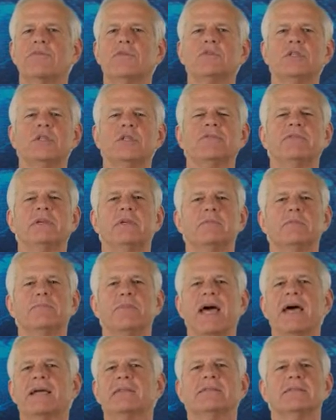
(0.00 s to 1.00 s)
Fujifilm's
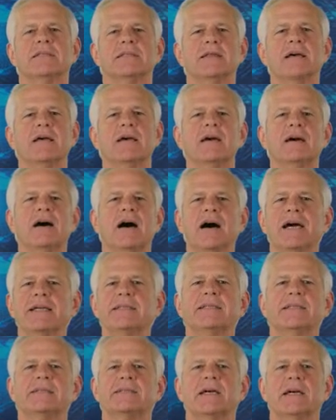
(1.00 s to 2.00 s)
patented,
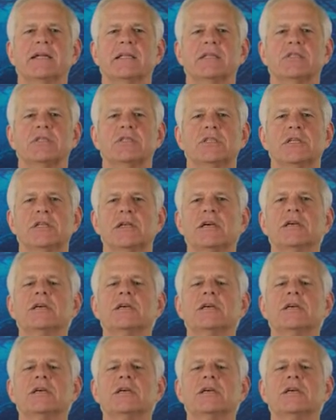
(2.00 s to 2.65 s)
high-technology,